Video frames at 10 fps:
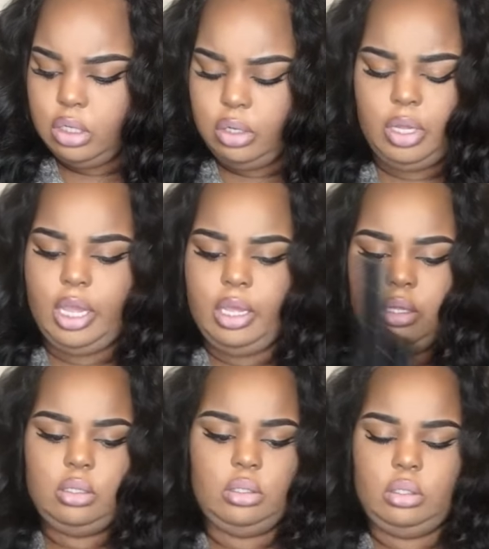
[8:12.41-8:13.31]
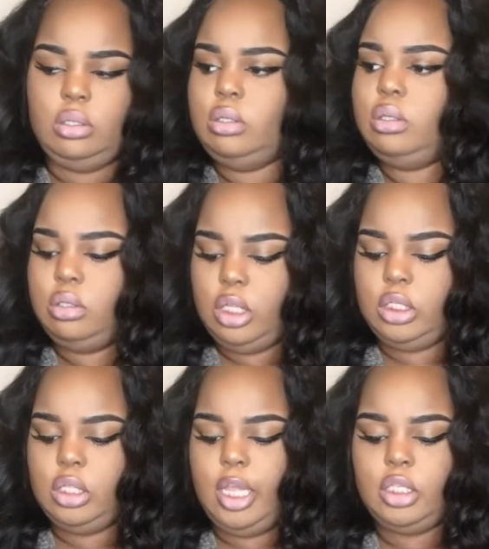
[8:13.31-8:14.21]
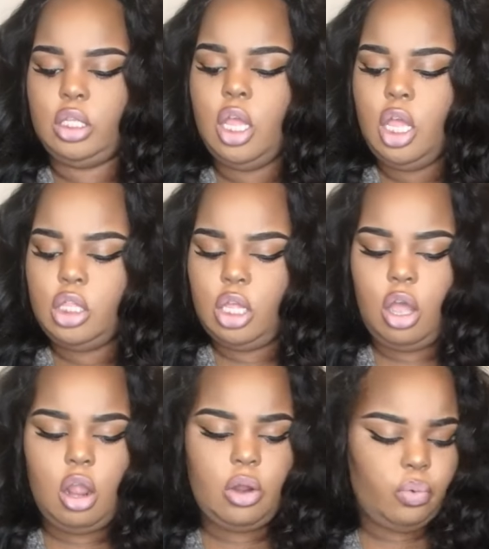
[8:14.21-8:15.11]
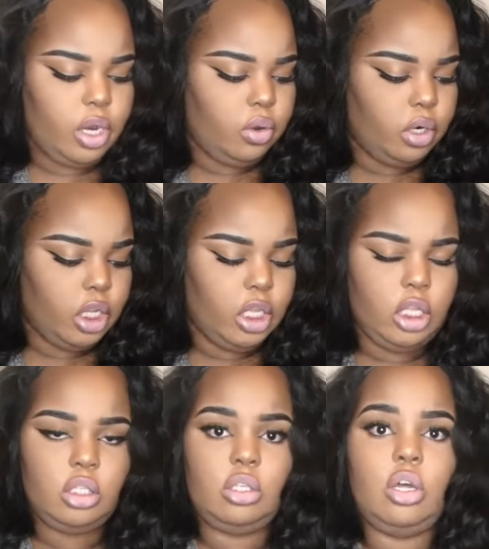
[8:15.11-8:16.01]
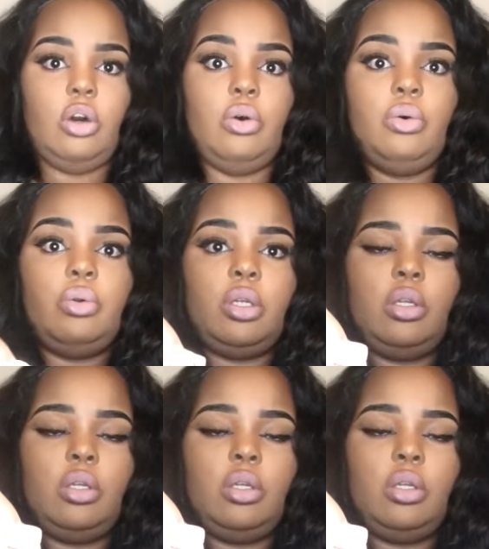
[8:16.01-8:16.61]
Okay, that's nice. The hardware on it is gold.